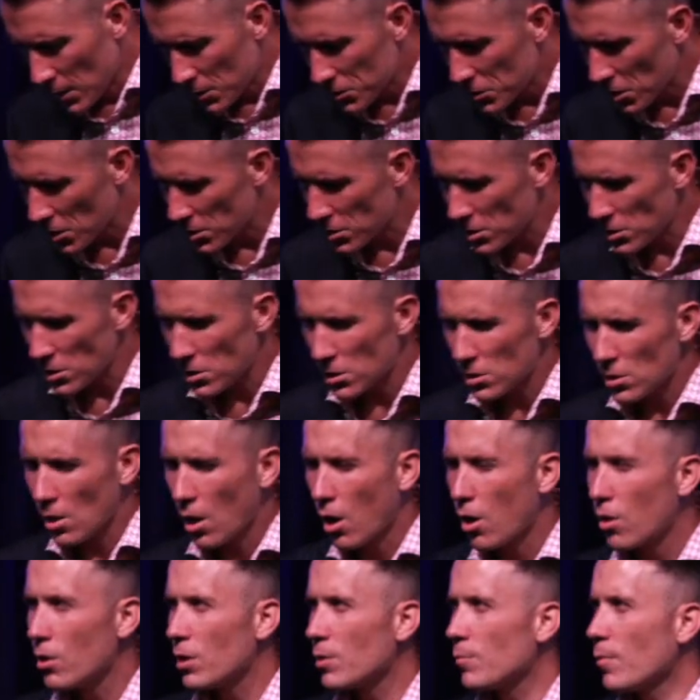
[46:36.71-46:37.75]
church, this is a
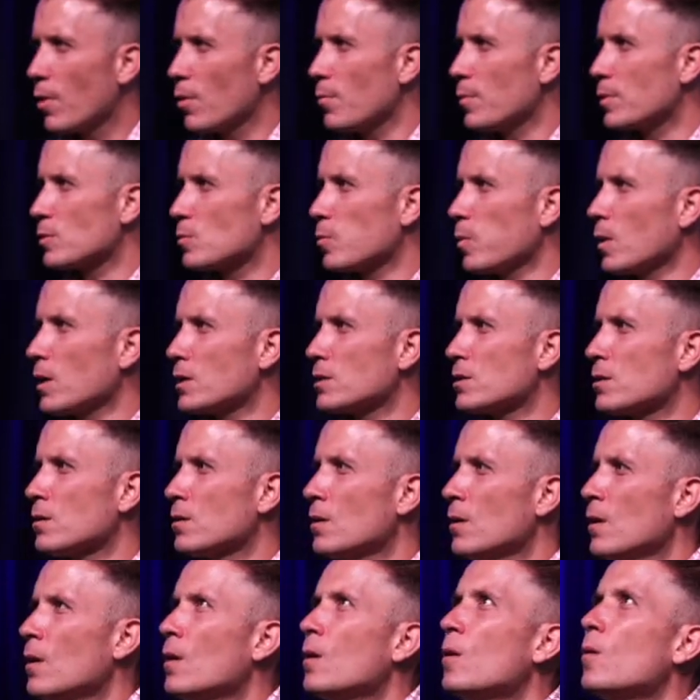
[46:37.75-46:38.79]
holy moment. What,
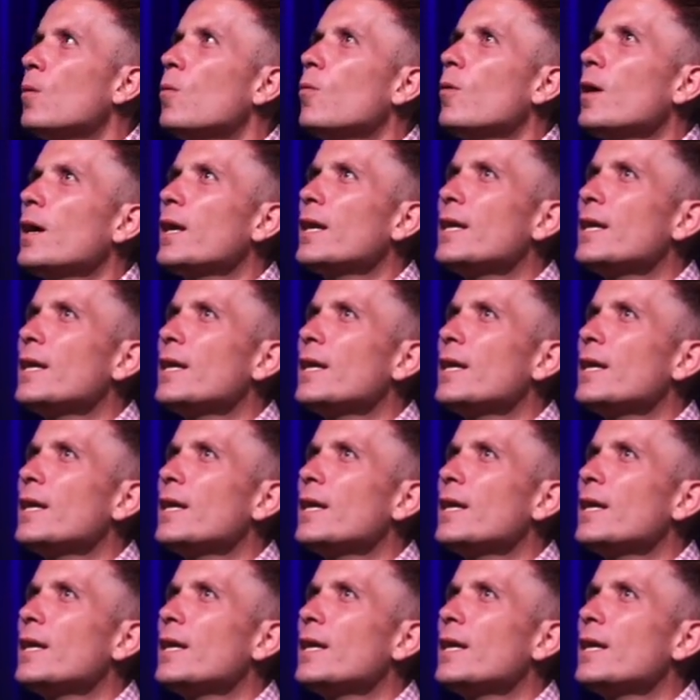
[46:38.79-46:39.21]
what